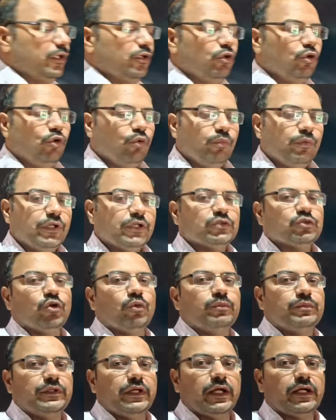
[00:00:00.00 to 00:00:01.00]
luminous
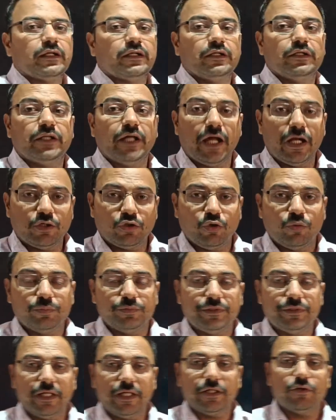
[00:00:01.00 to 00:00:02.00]
object, that
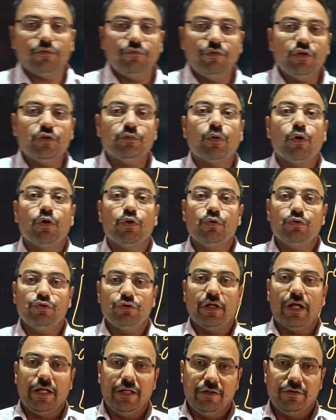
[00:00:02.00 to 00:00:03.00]
object which produce
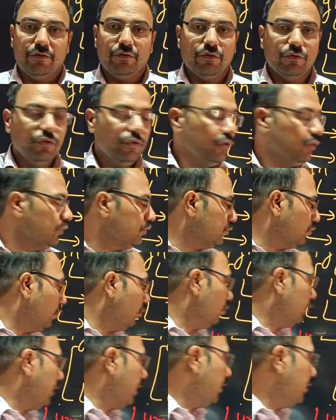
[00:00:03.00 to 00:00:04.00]
light.
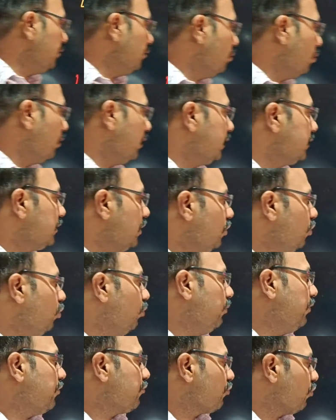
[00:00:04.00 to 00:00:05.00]
So that is known as a
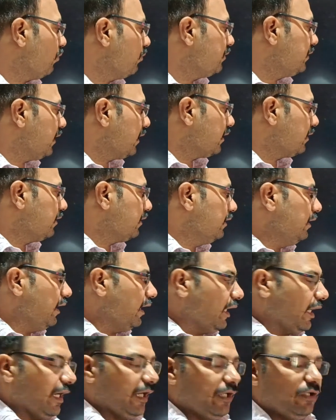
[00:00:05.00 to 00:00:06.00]
luminous object,
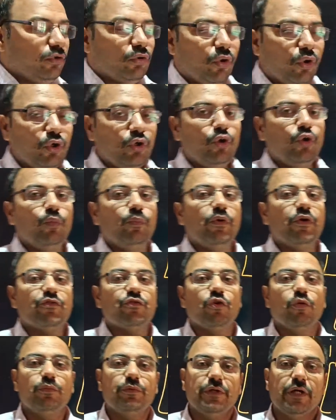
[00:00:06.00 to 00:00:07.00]
and non-luminous
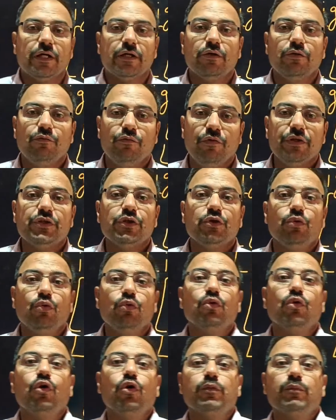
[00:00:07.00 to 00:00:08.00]
object which do
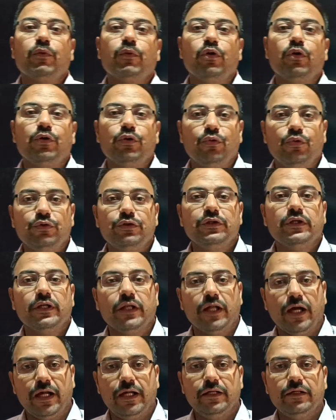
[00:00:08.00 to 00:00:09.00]
not produce
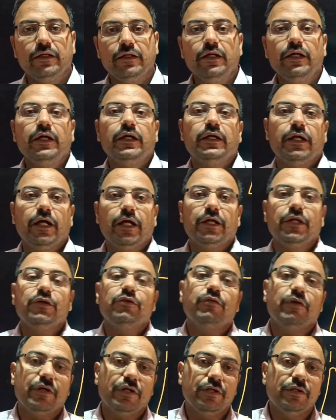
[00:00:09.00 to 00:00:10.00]
light, that is
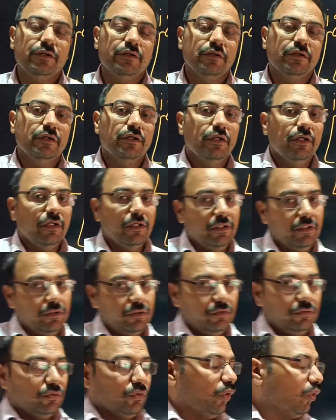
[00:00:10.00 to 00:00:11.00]
what is
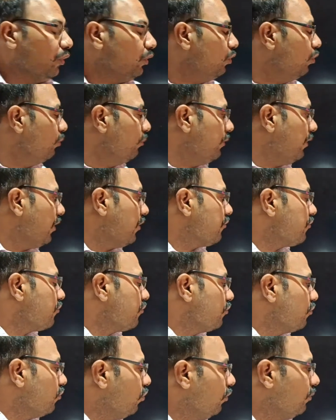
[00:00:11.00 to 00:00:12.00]
non-luminous
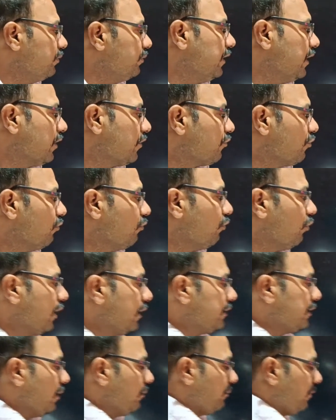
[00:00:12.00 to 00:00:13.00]
object. So for
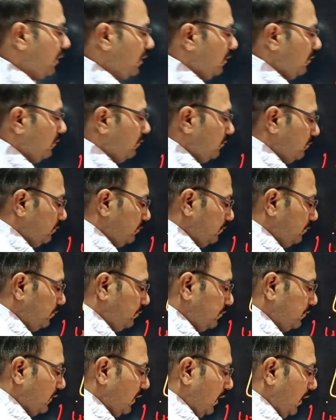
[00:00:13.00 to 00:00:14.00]
example,
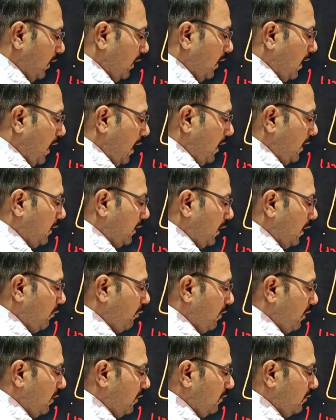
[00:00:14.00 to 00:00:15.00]
like
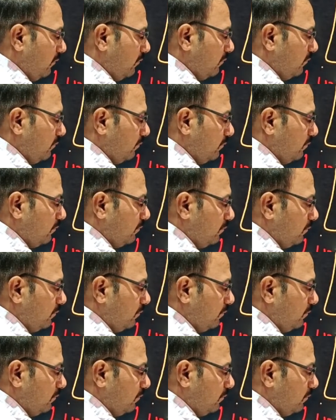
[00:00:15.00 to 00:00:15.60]
table,